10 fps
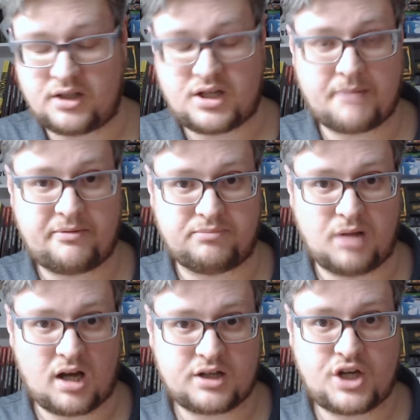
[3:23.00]
on the type of
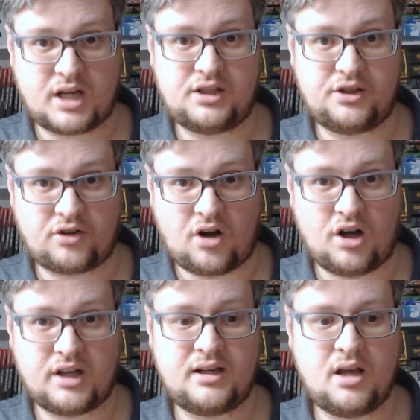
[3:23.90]
blockchain you're
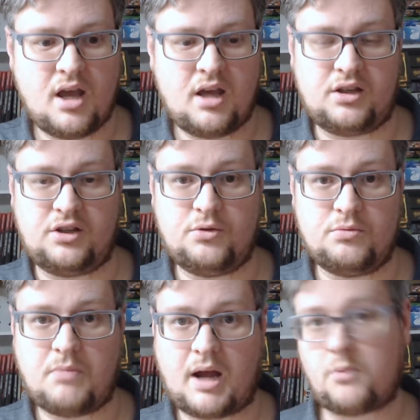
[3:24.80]
on, you
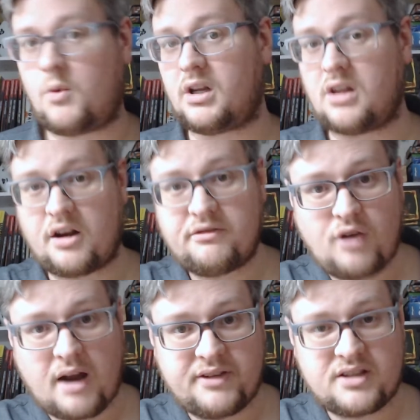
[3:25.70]
might want a lot of
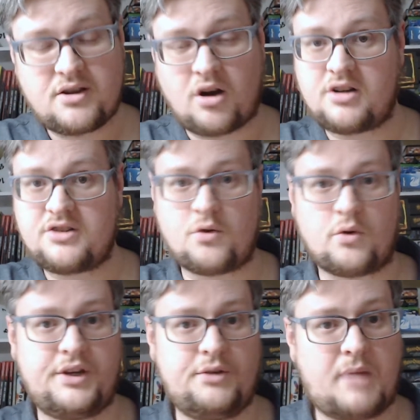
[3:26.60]
graphics cards
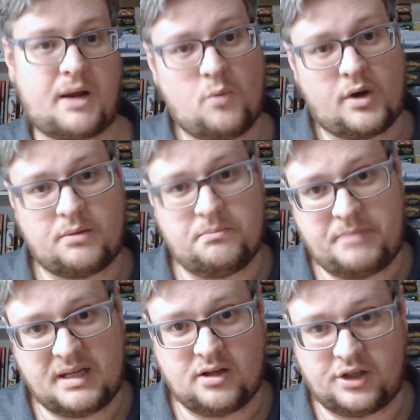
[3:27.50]
or you might want
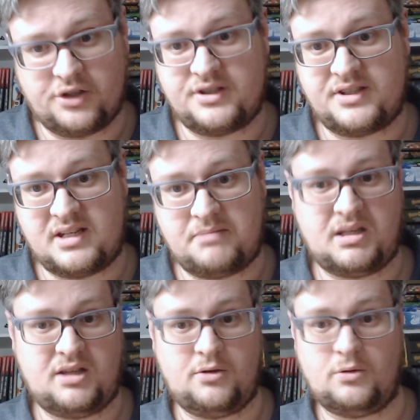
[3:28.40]
a good
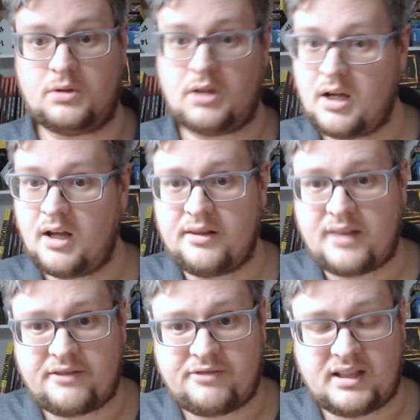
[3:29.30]
CPU.
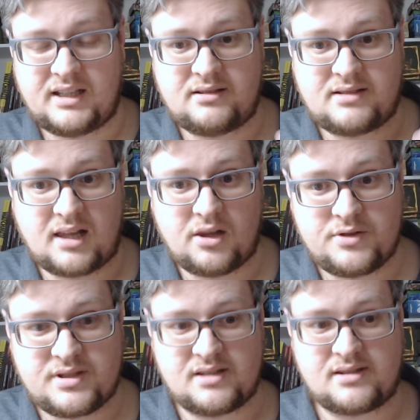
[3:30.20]
Thankfully,
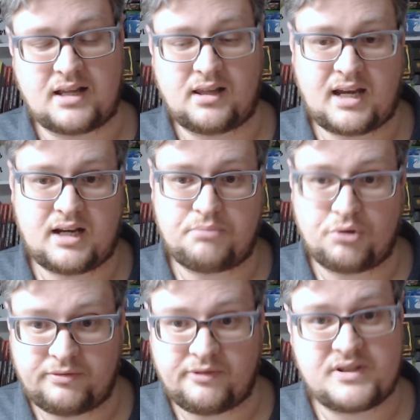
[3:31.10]
Telos is delegated
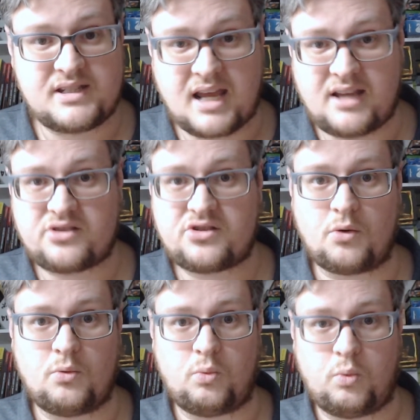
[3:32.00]
proof of stake,
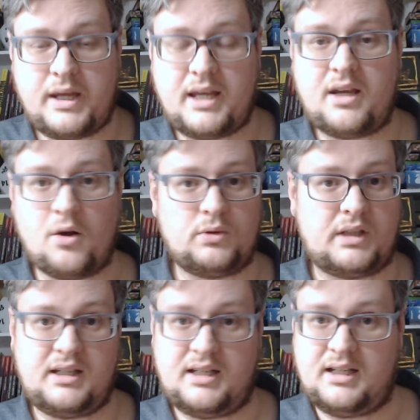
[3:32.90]
so we
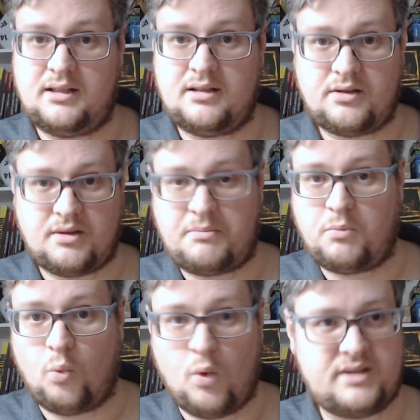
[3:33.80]
only need the
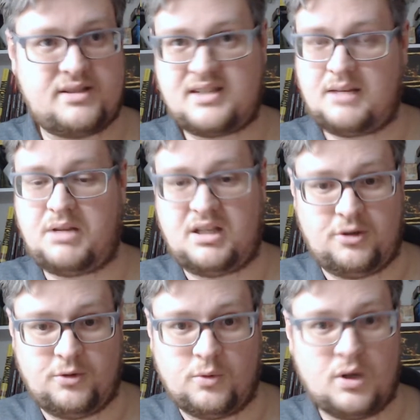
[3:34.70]
one
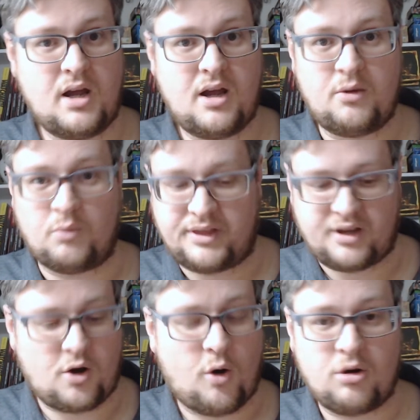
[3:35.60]
CPU with
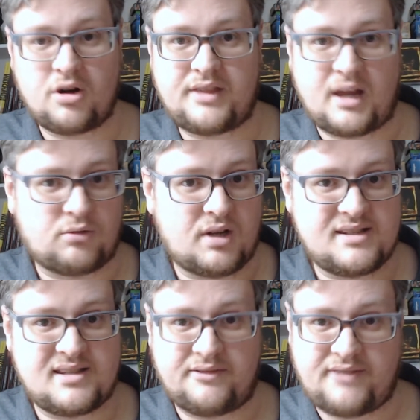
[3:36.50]
a core that
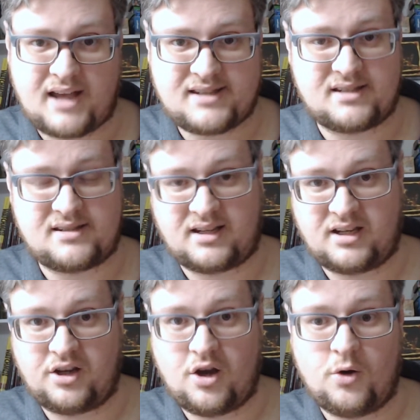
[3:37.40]
runs the fastest it
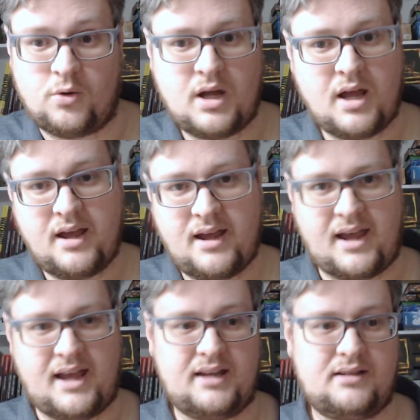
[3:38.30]
can go
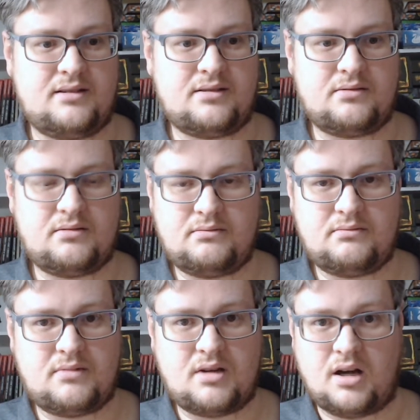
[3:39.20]
and
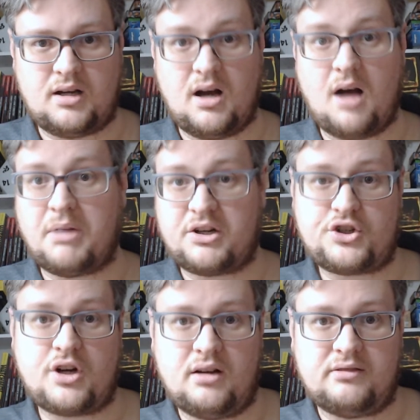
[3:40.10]
a
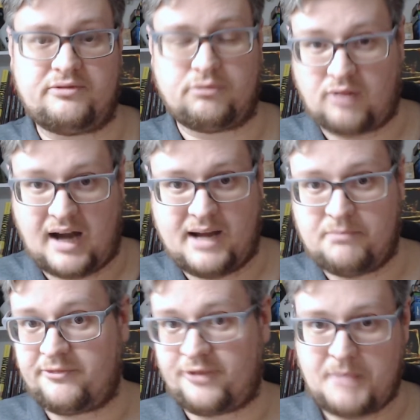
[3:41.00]
bunch of
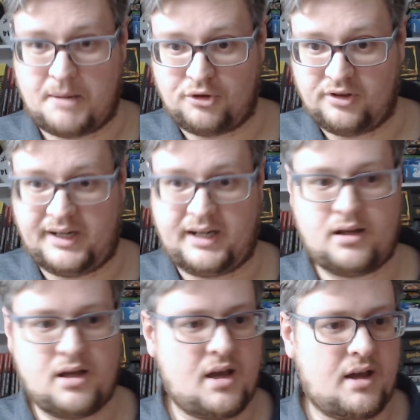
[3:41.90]
RAM for memory.
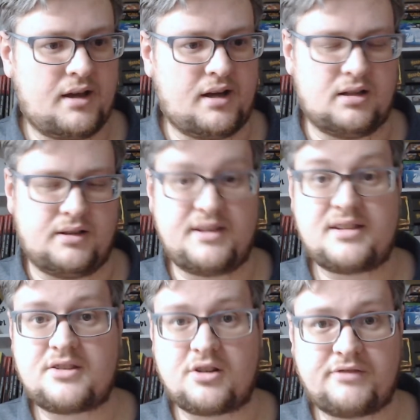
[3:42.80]

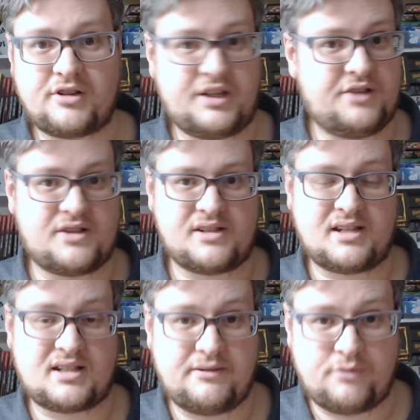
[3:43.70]
This server uses
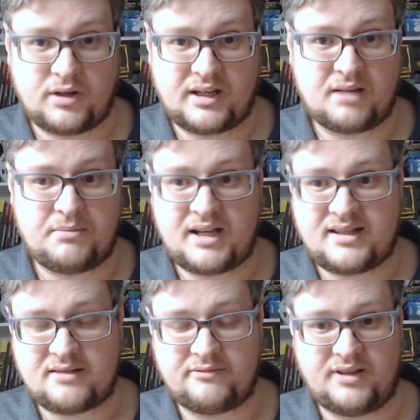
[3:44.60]
64
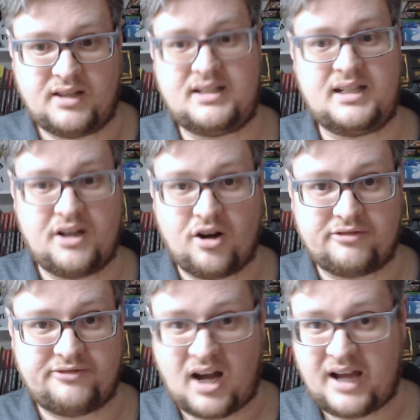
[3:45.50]
gigabytes of the
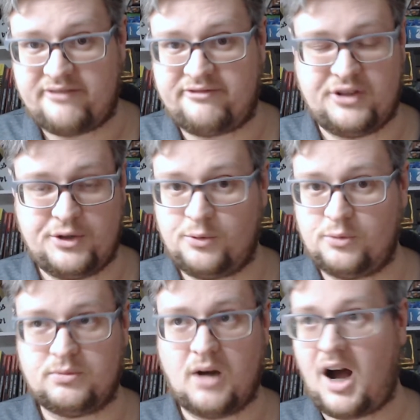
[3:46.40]
DDR5
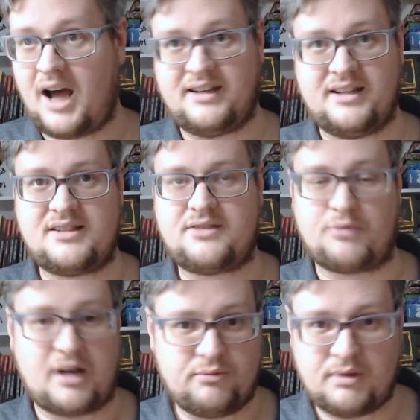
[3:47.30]
new hotness
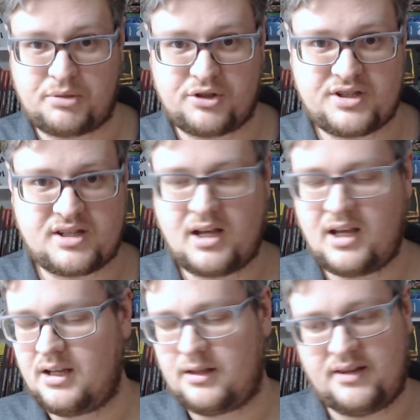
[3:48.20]
Threadrippers.
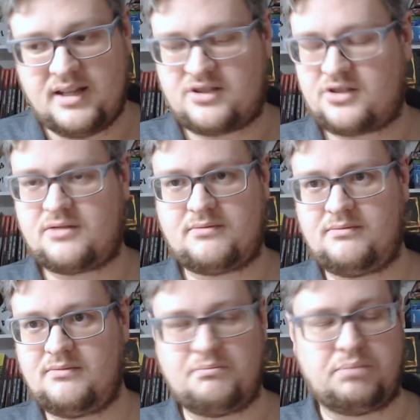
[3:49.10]
It's
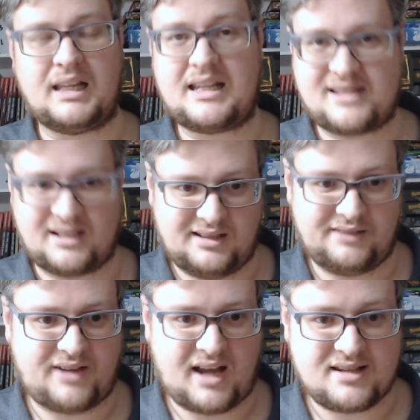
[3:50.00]
blazingly
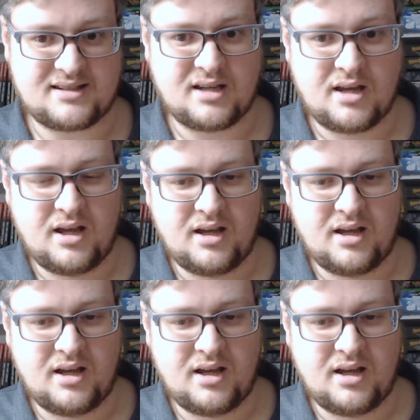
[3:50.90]
fast.